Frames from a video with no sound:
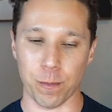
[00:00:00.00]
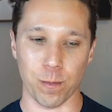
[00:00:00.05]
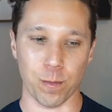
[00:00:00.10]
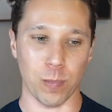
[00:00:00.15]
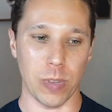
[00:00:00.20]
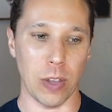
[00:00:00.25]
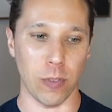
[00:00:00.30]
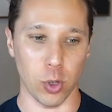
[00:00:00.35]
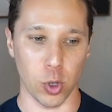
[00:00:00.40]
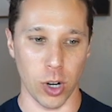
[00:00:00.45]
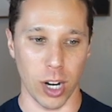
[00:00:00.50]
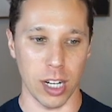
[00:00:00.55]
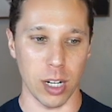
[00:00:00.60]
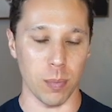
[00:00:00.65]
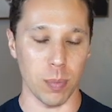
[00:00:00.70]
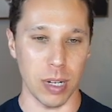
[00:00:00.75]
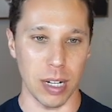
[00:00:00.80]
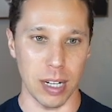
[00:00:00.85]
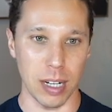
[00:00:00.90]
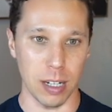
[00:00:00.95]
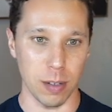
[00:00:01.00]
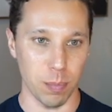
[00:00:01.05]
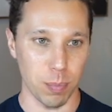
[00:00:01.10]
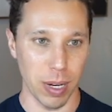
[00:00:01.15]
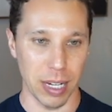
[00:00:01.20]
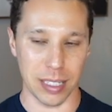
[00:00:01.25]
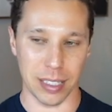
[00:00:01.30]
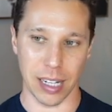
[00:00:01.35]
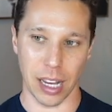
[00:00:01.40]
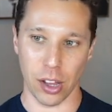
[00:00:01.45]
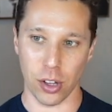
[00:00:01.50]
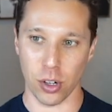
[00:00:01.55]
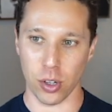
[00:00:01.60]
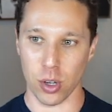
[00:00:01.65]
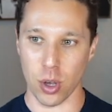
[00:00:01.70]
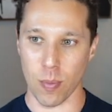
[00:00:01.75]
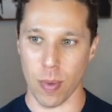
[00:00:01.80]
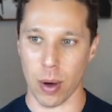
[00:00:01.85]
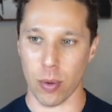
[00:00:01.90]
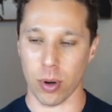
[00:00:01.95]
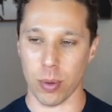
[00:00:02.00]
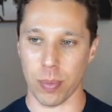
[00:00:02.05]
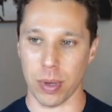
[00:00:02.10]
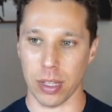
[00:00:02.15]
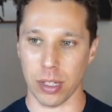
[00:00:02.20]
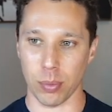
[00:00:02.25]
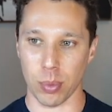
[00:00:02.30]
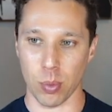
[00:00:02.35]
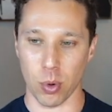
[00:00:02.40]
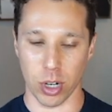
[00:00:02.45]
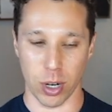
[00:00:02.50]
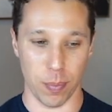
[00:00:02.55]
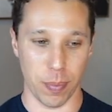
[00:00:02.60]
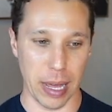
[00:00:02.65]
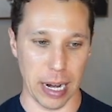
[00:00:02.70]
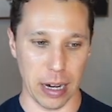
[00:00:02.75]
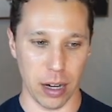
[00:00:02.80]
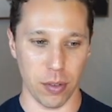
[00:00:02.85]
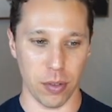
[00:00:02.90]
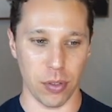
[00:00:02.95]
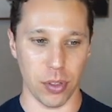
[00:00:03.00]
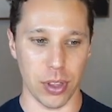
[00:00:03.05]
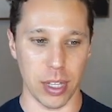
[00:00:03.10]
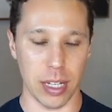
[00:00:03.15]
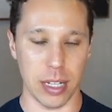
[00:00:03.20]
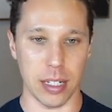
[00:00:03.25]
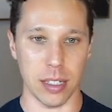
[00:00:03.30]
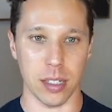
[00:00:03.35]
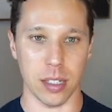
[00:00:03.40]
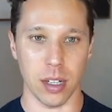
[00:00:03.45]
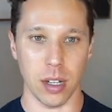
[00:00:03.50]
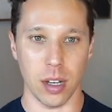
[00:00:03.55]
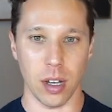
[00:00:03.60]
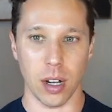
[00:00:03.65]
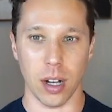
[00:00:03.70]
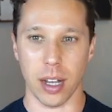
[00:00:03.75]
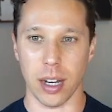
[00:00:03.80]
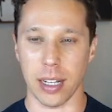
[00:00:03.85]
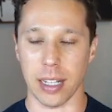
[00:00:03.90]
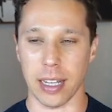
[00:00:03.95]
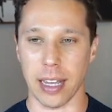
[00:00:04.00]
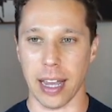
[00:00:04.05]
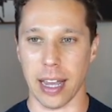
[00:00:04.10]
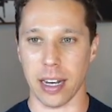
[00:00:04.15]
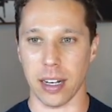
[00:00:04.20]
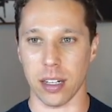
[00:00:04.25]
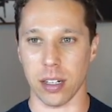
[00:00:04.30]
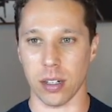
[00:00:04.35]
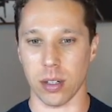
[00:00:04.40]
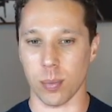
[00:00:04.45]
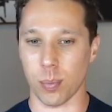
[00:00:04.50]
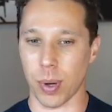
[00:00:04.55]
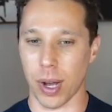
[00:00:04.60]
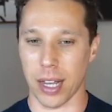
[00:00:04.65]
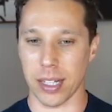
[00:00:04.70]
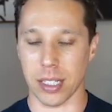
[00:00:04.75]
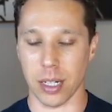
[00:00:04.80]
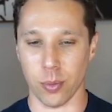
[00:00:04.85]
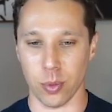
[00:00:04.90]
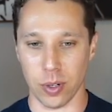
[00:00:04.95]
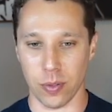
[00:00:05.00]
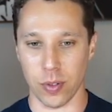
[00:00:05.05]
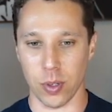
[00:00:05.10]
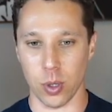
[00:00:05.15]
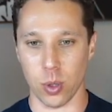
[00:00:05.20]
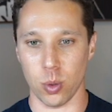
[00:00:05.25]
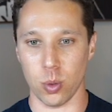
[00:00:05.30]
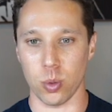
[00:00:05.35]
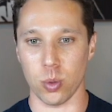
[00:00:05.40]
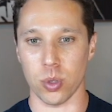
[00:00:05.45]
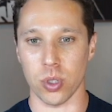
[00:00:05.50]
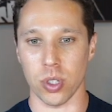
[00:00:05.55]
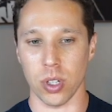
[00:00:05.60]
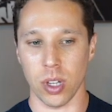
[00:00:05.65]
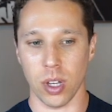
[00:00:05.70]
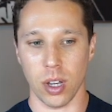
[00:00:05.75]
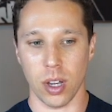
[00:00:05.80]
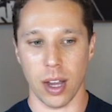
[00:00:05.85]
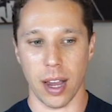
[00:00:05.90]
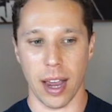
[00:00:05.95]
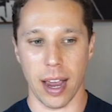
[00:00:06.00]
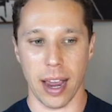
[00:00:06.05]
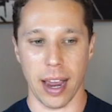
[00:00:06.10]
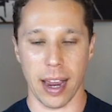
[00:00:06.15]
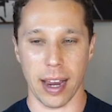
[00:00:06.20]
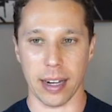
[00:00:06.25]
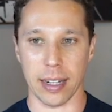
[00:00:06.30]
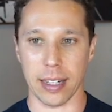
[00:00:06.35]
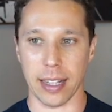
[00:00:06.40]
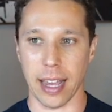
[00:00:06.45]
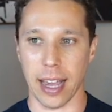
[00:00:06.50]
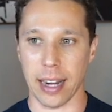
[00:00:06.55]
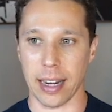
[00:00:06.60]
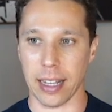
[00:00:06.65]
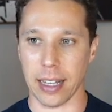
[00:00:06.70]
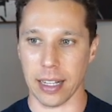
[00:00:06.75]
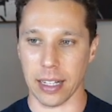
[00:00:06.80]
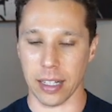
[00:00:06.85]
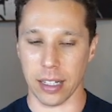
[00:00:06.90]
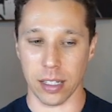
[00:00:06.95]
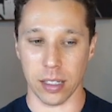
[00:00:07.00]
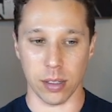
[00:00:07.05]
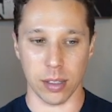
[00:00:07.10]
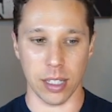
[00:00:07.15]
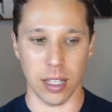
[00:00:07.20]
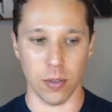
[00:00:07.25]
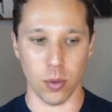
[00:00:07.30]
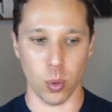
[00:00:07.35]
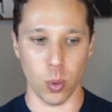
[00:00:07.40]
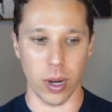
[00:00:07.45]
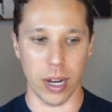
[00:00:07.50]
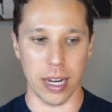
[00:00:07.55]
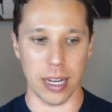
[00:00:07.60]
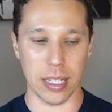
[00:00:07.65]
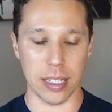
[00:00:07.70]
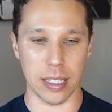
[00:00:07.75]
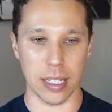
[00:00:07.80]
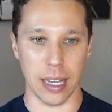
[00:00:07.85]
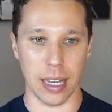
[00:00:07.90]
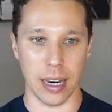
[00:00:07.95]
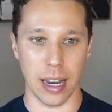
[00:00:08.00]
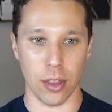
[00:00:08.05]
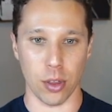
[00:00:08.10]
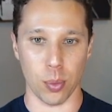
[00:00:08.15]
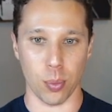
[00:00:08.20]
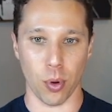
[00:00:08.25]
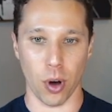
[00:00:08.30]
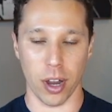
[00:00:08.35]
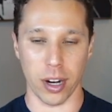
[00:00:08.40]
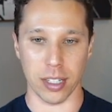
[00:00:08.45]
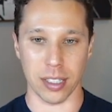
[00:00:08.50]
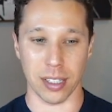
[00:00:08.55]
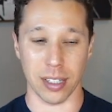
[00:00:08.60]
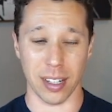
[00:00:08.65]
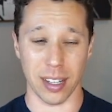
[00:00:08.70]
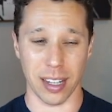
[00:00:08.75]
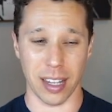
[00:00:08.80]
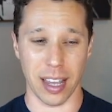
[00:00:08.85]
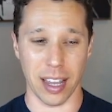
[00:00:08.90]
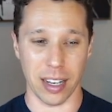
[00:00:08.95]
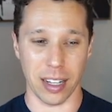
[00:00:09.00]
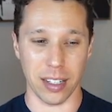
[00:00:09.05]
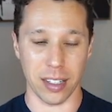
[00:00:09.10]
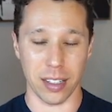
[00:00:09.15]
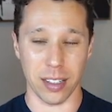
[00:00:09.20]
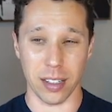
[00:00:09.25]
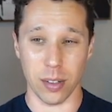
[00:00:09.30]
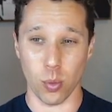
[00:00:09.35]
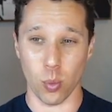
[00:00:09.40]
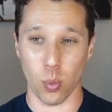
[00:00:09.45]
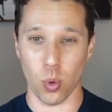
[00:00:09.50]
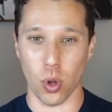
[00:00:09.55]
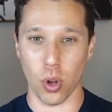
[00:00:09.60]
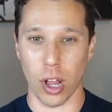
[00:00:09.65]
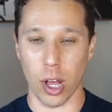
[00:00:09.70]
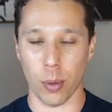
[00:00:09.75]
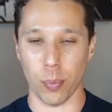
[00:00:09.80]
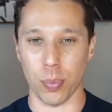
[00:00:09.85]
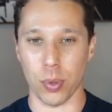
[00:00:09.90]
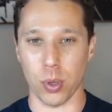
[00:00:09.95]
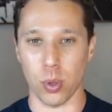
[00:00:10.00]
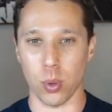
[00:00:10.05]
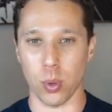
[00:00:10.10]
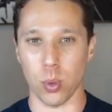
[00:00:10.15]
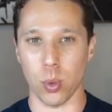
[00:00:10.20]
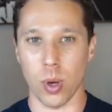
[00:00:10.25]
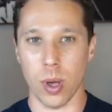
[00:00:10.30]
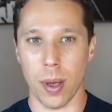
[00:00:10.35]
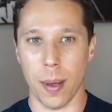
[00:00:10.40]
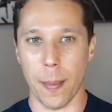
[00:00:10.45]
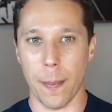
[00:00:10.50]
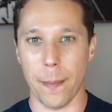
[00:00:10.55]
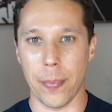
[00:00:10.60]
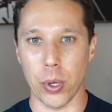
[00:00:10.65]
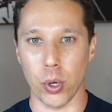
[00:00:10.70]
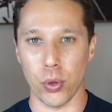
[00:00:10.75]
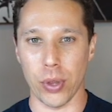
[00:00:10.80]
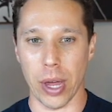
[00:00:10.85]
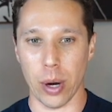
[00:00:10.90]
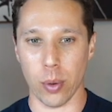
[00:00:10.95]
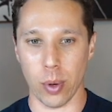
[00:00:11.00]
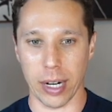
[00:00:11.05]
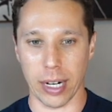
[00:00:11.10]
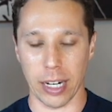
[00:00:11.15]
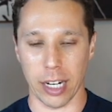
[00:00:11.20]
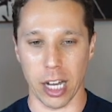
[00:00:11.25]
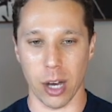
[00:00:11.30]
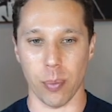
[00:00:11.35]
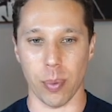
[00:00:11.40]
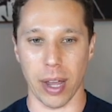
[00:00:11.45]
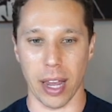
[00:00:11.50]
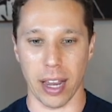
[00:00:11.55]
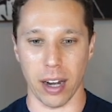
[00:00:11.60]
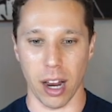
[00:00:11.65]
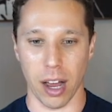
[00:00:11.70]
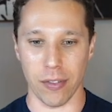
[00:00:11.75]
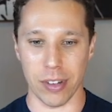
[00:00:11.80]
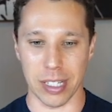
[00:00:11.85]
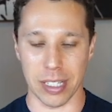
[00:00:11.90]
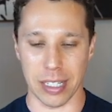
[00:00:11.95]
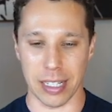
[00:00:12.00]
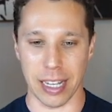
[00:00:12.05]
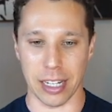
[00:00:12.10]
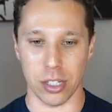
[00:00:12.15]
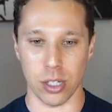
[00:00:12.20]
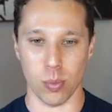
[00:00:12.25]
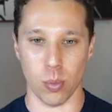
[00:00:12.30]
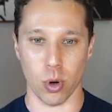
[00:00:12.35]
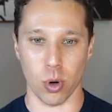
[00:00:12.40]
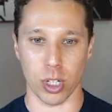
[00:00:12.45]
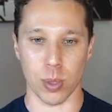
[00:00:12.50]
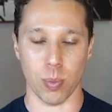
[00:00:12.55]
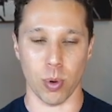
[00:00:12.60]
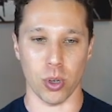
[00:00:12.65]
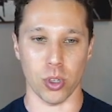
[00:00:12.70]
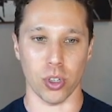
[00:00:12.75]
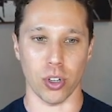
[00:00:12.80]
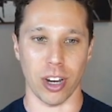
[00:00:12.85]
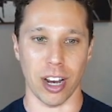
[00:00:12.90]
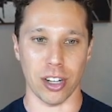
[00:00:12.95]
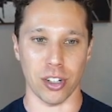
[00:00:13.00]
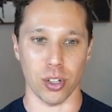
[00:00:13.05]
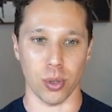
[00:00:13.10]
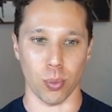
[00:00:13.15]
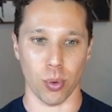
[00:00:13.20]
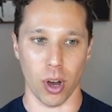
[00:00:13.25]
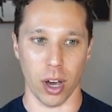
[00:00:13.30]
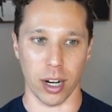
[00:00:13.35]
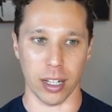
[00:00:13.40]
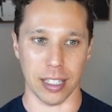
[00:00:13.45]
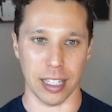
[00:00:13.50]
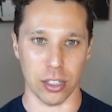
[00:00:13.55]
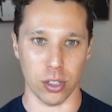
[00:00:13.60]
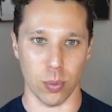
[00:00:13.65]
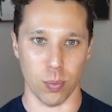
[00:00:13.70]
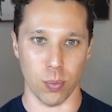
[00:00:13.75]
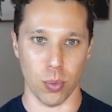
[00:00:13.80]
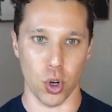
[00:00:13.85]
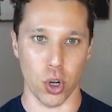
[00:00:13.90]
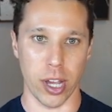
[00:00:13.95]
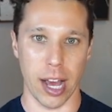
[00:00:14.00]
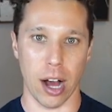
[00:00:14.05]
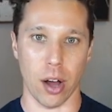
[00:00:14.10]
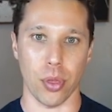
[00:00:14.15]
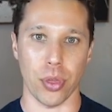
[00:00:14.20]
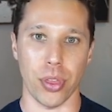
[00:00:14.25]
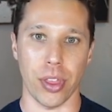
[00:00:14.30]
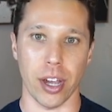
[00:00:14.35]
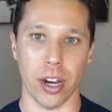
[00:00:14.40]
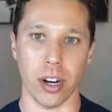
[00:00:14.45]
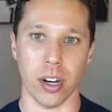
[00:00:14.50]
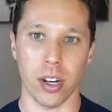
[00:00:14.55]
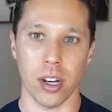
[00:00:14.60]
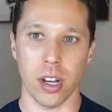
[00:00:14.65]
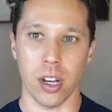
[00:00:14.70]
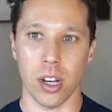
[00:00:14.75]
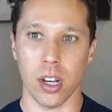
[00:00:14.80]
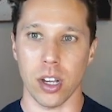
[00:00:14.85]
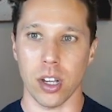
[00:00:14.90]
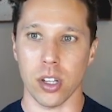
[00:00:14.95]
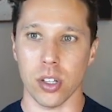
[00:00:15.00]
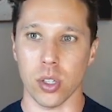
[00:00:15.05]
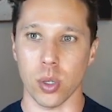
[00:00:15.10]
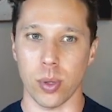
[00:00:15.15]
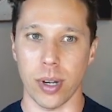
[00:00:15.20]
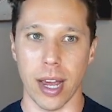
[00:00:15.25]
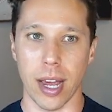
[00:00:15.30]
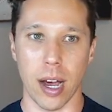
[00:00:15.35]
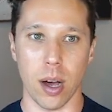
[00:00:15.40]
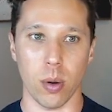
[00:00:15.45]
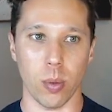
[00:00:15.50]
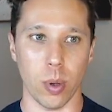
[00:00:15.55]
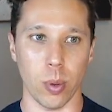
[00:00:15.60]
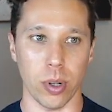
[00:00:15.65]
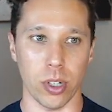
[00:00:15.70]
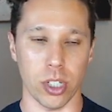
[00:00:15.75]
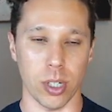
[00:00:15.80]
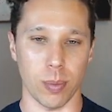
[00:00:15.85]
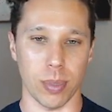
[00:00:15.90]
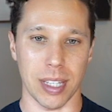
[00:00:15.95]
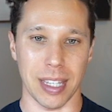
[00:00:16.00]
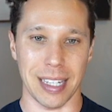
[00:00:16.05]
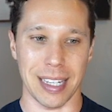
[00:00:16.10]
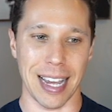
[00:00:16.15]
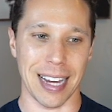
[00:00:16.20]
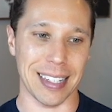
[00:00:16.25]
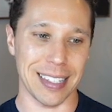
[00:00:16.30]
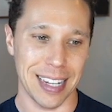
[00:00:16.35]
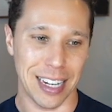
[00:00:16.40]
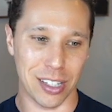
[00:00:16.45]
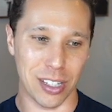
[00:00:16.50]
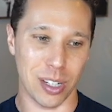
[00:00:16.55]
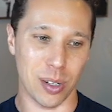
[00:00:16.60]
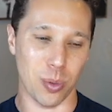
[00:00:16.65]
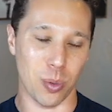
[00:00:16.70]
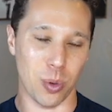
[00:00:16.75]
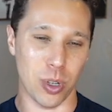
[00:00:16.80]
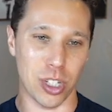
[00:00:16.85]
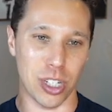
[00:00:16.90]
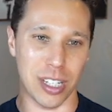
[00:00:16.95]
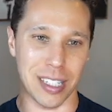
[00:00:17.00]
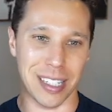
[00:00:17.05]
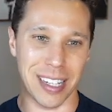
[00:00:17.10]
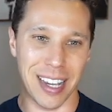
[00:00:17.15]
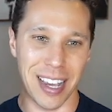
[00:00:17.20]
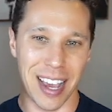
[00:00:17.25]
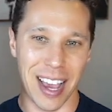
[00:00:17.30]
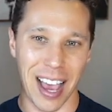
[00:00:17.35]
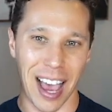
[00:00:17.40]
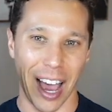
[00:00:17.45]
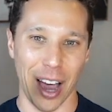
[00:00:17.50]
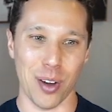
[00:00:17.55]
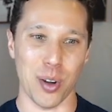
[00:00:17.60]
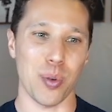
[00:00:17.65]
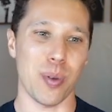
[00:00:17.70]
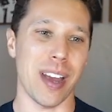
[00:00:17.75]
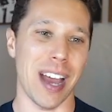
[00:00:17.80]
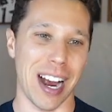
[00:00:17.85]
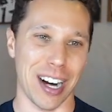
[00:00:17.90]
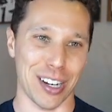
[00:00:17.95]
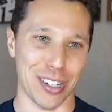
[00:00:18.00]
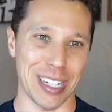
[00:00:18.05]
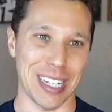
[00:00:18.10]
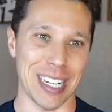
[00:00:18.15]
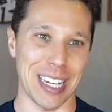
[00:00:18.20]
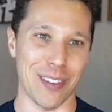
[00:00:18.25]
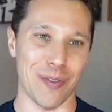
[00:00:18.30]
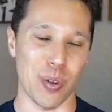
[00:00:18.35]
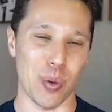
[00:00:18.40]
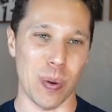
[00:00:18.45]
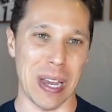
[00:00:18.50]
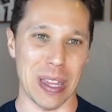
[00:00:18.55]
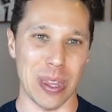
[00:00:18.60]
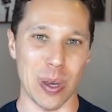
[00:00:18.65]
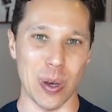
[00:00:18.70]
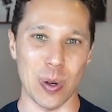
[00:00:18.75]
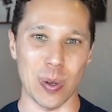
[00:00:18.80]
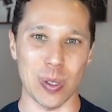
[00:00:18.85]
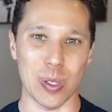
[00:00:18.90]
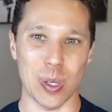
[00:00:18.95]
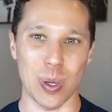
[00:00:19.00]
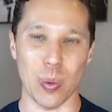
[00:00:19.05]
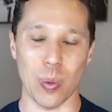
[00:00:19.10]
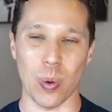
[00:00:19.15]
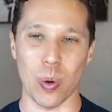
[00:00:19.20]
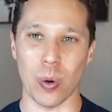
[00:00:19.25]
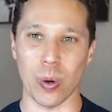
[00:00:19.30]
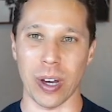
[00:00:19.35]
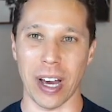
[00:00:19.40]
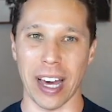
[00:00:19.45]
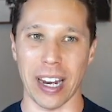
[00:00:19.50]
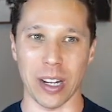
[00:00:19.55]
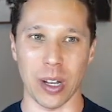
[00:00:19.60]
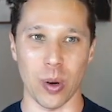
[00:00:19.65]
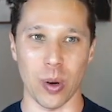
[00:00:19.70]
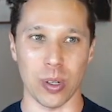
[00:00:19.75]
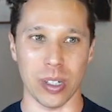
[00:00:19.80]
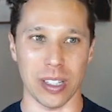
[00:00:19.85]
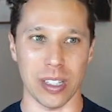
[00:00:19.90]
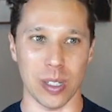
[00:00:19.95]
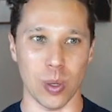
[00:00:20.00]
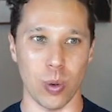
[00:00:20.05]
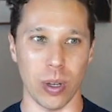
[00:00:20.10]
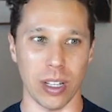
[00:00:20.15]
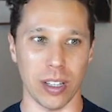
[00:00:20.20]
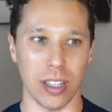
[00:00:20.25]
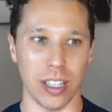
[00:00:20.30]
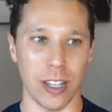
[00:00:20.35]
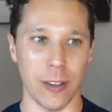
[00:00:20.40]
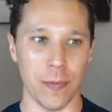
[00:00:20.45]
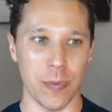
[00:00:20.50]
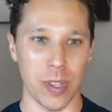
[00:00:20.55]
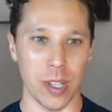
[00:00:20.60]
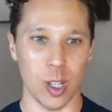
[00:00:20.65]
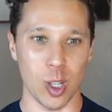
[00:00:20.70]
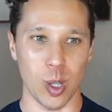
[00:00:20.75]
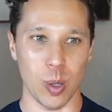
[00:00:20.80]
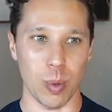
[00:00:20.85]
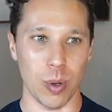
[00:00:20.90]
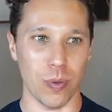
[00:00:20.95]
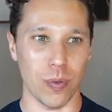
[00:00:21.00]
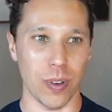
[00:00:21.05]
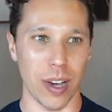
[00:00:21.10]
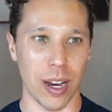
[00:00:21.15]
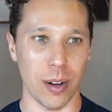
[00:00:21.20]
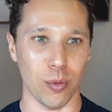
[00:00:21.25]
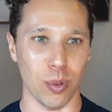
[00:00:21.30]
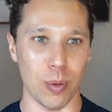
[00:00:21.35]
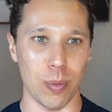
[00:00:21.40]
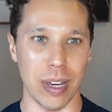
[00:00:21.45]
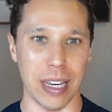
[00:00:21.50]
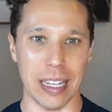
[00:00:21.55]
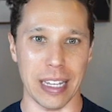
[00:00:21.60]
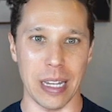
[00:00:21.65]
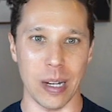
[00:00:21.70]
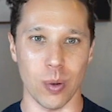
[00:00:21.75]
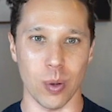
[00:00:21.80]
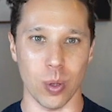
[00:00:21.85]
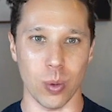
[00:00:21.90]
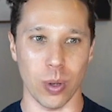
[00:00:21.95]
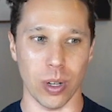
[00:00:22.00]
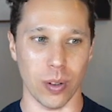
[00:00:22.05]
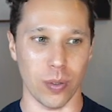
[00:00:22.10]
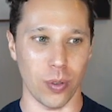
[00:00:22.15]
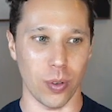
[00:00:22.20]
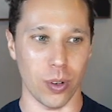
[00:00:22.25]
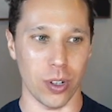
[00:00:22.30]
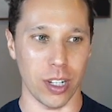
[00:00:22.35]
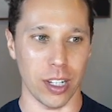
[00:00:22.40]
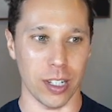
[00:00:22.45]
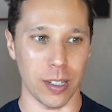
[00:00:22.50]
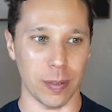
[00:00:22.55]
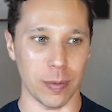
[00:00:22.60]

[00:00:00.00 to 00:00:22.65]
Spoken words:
If you're trying to be bestseller, you might want to be a little bit more competitive than these. And again, positive reviews and getting giveaways and other products, again, will help you build that ranking up and obviously get you more exposure, get your product, get your book out there. So now we want to jump into the next section, which is how do we actually give away those? So we'll kind of go into this quickly. Let me find Rebate Key real quick for you.